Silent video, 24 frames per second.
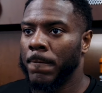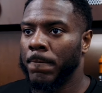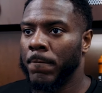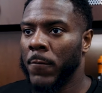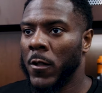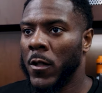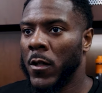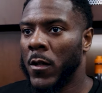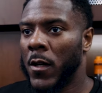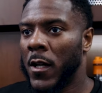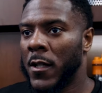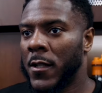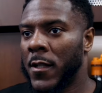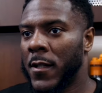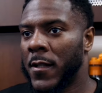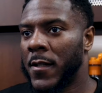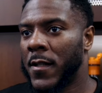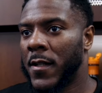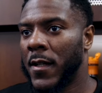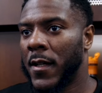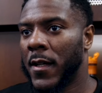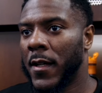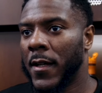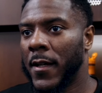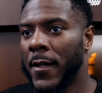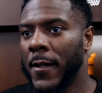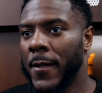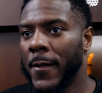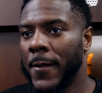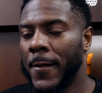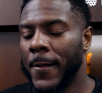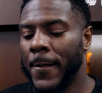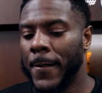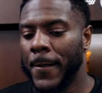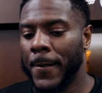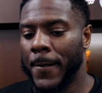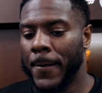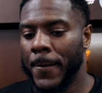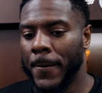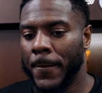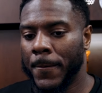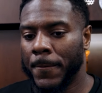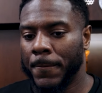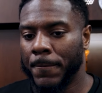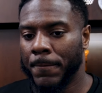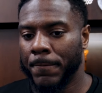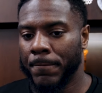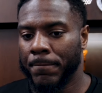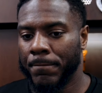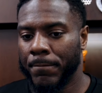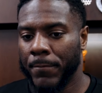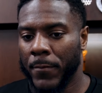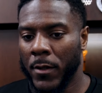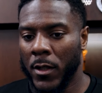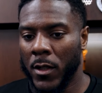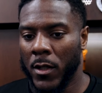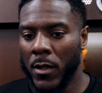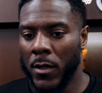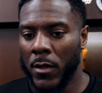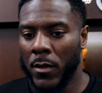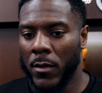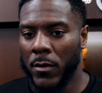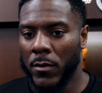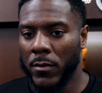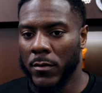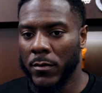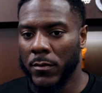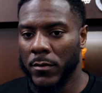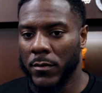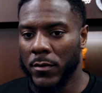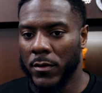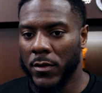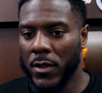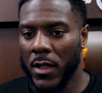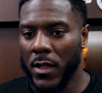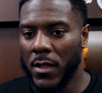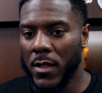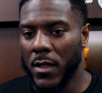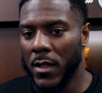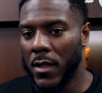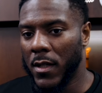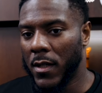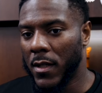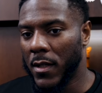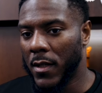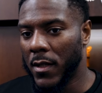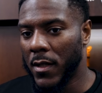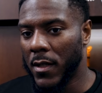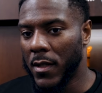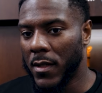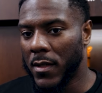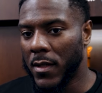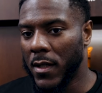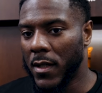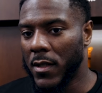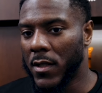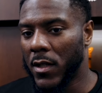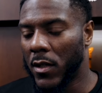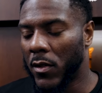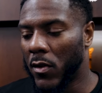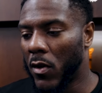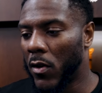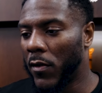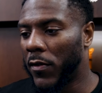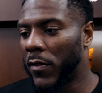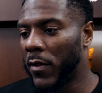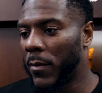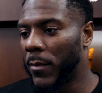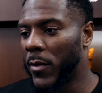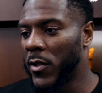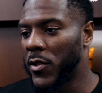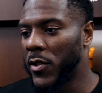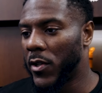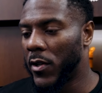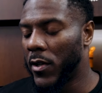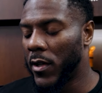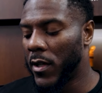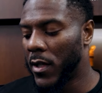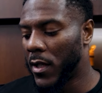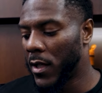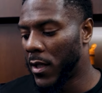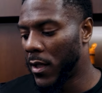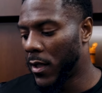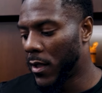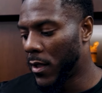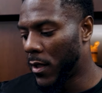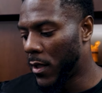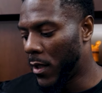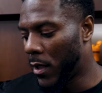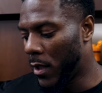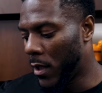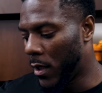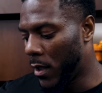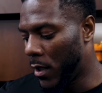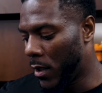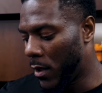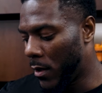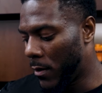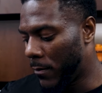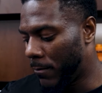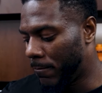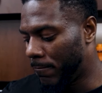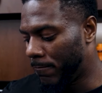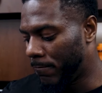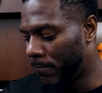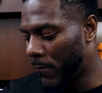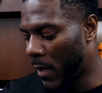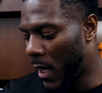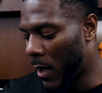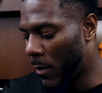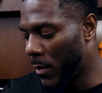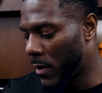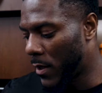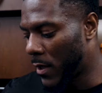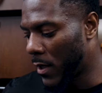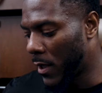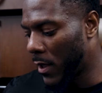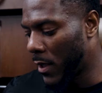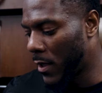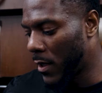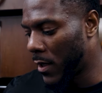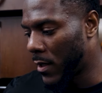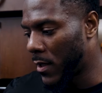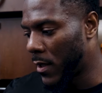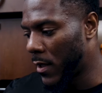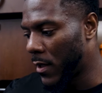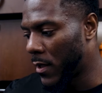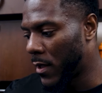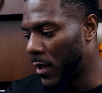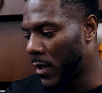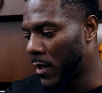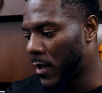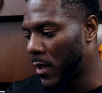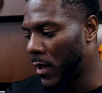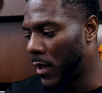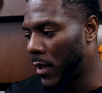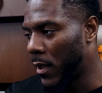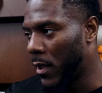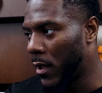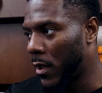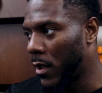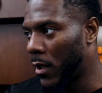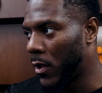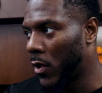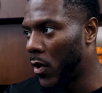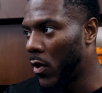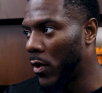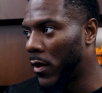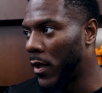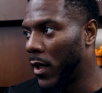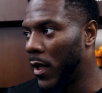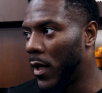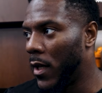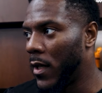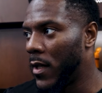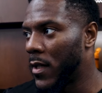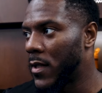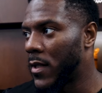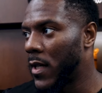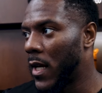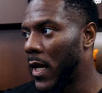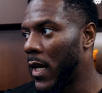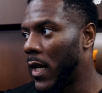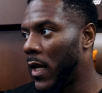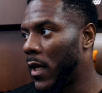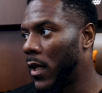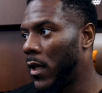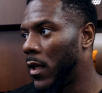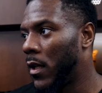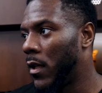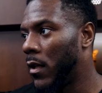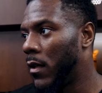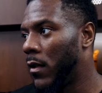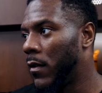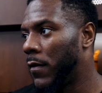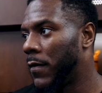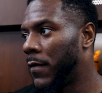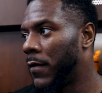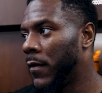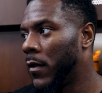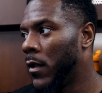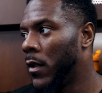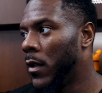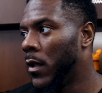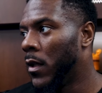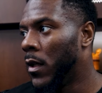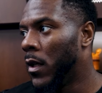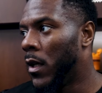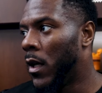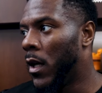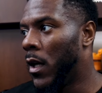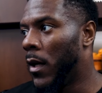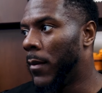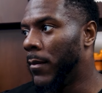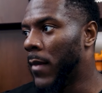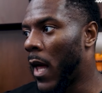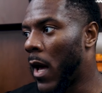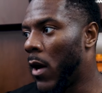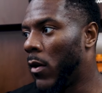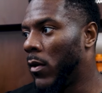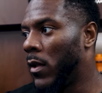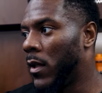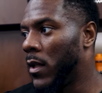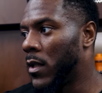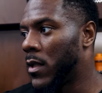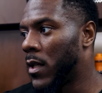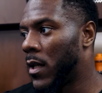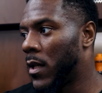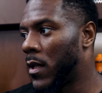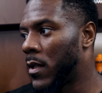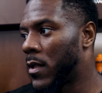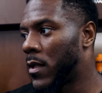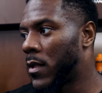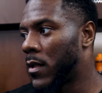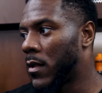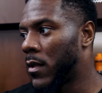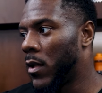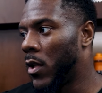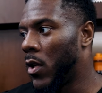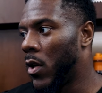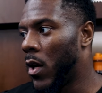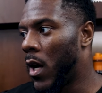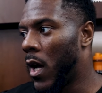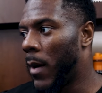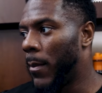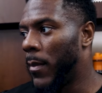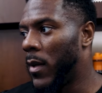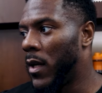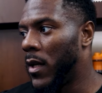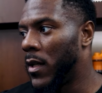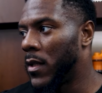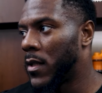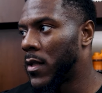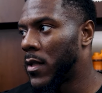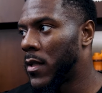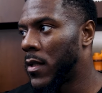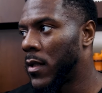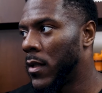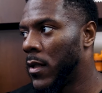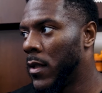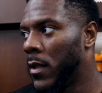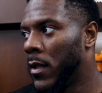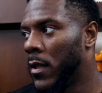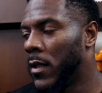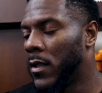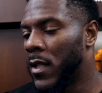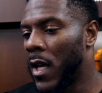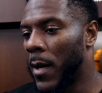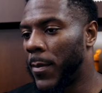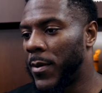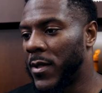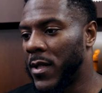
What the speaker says: You know, I just see, you know, just a sense of growth and maturity. Obviously, just a sense of growth and understanding of not only just, you know, how much that